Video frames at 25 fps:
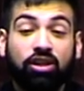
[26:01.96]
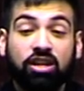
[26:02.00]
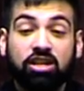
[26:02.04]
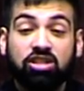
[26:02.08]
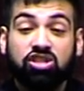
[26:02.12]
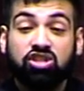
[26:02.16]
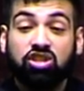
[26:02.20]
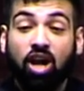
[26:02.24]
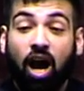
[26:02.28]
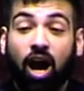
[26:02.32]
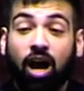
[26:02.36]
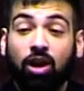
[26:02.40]
this
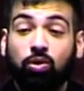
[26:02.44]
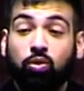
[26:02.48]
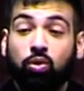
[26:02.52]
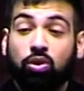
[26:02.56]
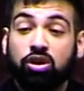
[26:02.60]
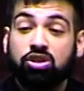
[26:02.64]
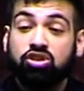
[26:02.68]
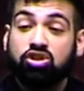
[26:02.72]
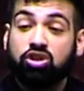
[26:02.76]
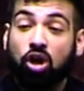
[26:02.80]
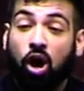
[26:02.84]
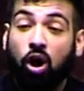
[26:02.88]
child
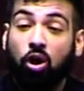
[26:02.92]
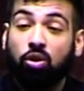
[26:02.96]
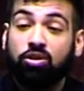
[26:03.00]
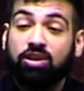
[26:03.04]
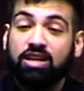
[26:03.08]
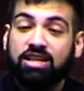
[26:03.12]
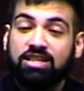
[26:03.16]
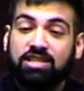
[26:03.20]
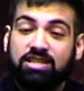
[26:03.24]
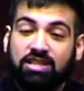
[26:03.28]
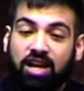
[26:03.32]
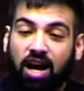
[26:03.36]
was so
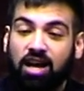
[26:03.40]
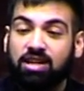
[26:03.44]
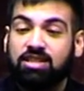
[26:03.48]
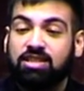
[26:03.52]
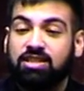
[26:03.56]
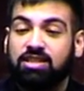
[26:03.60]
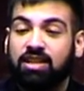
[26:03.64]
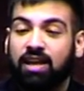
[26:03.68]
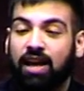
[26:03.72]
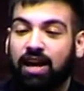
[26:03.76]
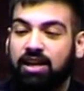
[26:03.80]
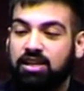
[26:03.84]

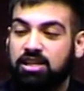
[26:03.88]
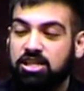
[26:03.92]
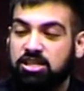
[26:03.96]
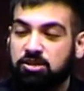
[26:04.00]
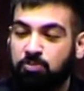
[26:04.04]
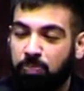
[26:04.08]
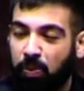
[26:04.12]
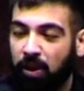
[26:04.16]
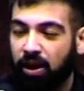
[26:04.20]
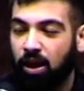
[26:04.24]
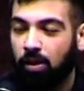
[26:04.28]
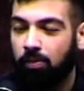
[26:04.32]
disgusting and
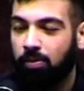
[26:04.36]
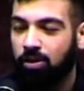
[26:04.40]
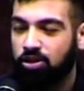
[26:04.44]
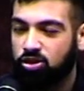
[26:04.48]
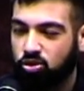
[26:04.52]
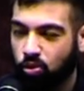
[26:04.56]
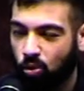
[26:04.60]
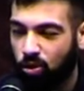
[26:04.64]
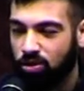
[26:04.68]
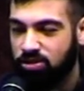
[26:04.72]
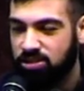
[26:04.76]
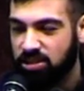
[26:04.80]
despicable
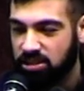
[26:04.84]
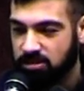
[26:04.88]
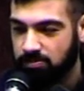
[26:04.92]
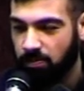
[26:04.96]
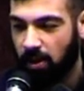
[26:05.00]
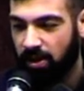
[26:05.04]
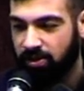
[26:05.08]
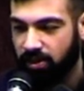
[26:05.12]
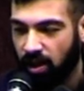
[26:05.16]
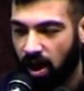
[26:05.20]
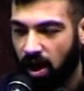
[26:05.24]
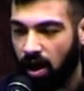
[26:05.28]
towards his
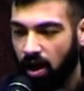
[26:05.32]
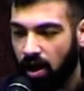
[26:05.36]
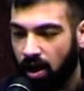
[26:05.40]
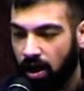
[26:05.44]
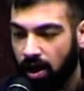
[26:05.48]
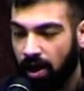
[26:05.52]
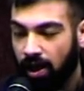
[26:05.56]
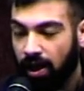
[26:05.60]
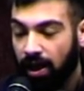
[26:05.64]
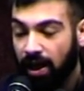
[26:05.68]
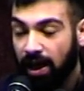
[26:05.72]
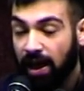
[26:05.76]
mother
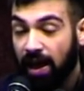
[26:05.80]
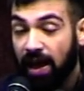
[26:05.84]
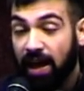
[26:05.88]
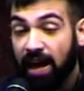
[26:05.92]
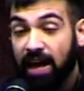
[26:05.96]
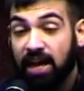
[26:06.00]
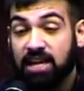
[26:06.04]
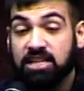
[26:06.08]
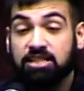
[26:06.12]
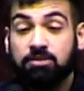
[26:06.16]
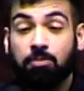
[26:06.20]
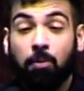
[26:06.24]

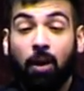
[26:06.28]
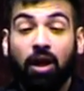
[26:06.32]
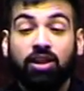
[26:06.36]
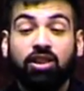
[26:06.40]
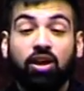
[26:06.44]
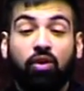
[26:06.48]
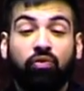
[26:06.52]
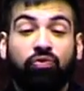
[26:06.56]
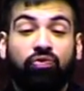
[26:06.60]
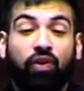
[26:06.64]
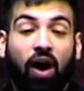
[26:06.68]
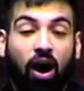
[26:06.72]

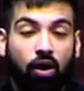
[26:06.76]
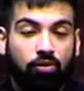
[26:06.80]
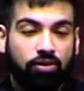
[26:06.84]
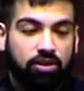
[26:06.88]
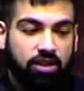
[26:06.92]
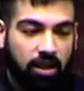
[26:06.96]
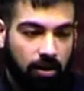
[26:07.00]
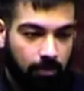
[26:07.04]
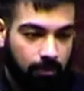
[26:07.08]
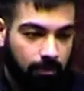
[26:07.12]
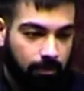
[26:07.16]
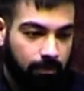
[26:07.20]
found
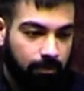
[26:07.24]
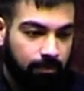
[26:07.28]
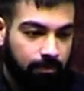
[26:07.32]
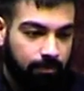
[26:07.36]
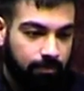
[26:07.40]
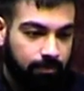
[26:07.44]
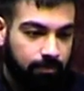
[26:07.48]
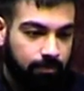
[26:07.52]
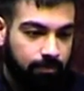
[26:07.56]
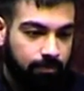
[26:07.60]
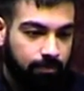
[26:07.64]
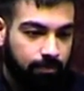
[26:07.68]
him.
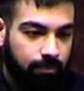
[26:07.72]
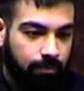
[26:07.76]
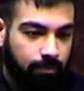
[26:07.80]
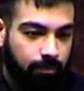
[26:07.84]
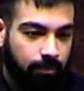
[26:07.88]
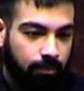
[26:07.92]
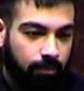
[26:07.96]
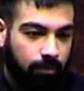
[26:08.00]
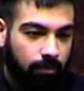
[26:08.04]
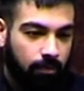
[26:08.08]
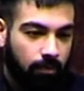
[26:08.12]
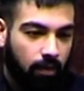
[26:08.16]

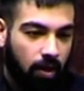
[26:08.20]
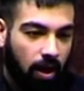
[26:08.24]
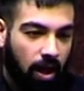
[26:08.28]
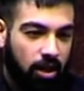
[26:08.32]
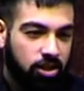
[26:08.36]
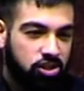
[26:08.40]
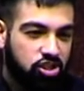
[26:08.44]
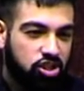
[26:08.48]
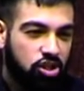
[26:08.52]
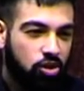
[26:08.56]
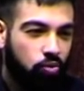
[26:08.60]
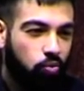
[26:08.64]

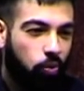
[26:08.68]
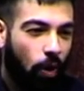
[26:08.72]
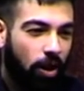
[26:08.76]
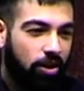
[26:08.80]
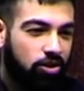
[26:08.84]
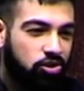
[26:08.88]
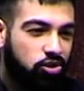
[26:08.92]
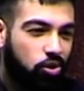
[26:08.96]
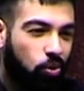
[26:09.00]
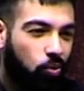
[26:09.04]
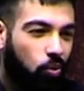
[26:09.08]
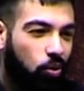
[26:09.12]
And she
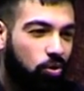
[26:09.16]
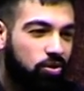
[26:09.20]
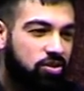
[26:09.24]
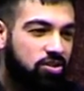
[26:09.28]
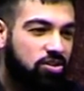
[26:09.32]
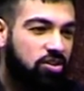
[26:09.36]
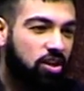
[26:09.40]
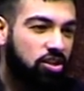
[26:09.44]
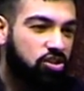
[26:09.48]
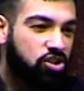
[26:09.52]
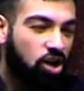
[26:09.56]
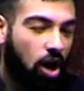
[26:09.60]
went
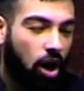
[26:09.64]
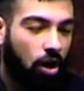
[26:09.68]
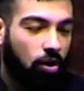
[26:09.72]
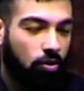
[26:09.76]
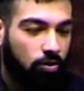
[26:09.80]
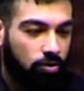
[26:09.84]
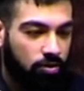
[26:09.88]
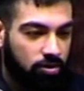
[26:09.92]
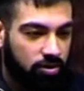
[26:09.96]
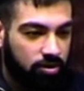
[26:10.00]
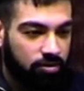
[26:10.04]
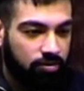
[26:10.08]
towards the
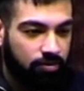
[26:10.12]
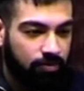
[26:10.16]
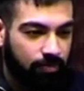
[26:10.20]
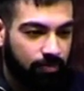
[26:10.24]
child.